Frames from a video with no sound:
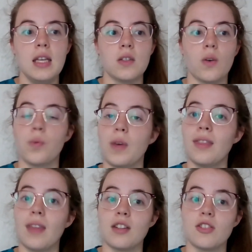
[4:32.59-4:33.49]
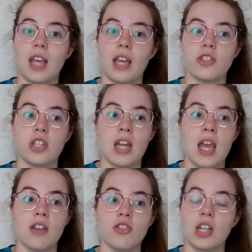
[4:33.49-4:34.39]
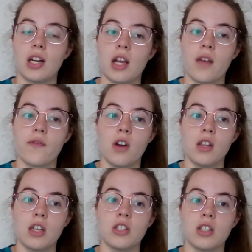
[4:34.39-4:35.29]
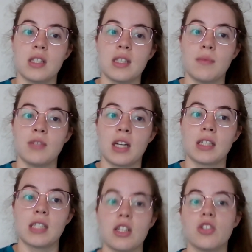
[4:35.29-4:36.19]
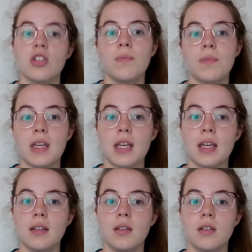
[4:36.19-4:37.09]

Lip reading: So with education and sharing of knowledge on the subject, it should be